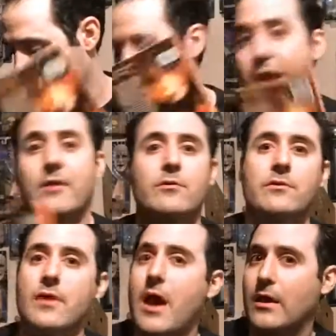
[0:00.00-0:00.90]
I'll be hanging on
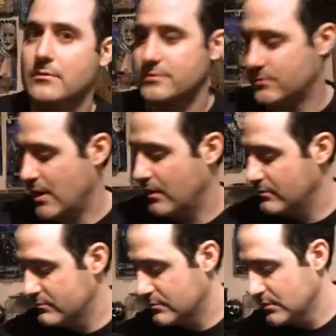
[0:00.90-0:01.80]
to that
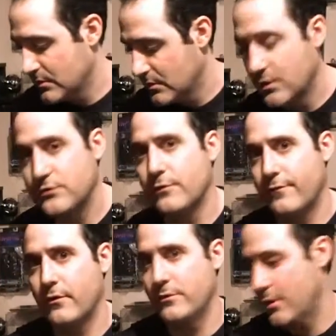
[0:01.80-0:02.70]
until
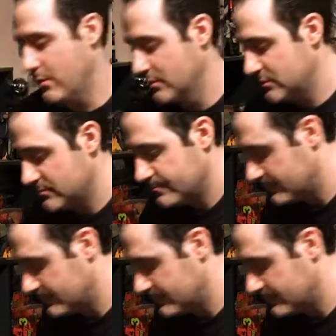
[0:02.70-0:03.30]
further notice.